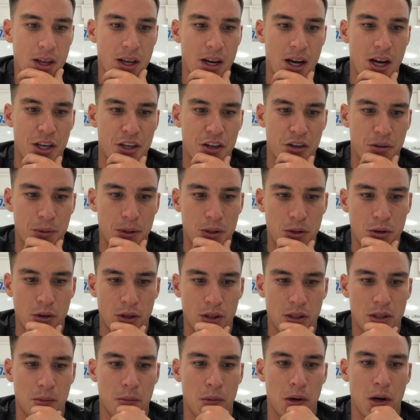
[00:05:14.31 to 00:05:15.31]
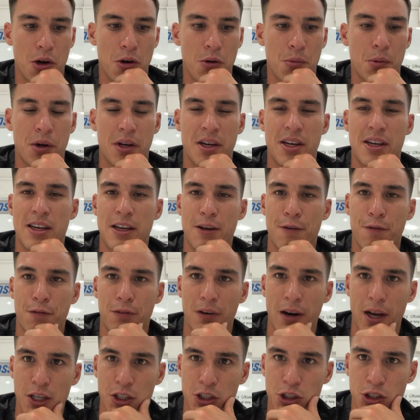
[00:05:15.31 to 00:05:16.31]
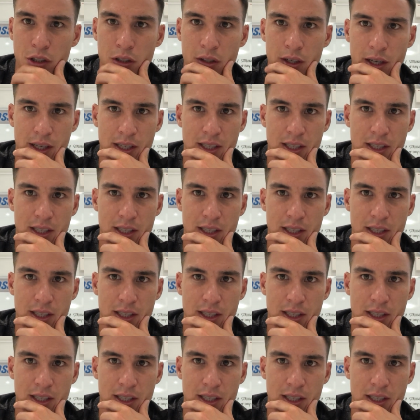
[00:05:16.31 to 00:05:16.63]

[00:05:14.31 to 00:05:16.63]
You're going to be doing some lower body knee flexion